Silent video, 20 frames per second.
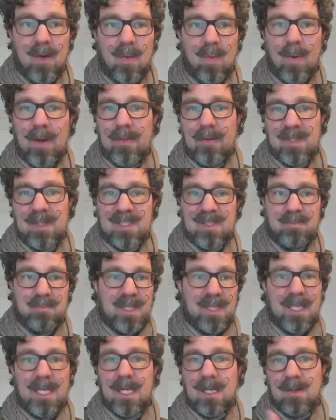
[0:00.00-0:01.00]
whether it's
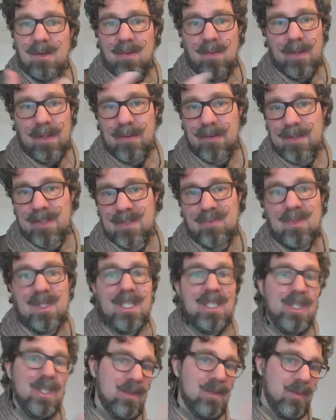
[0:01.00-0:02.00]
political, whether it's
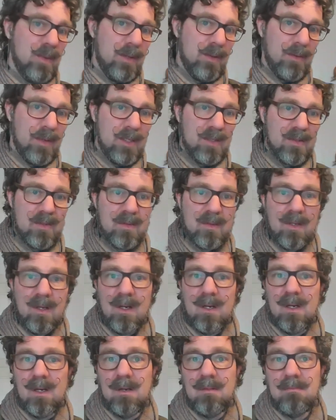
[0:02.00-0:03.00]
religious, whether it's
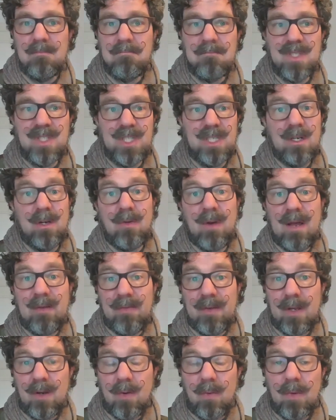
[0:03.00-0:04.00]

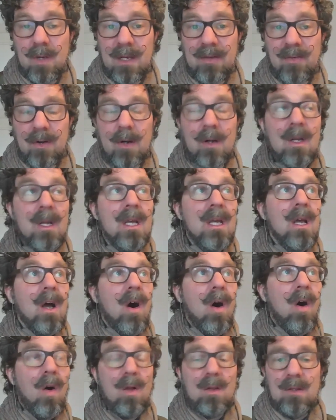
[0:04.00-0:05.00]
geographic or whatever,
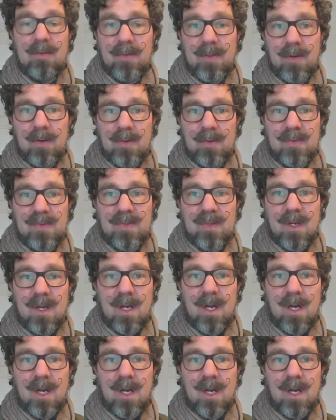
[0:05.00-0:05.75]
all of those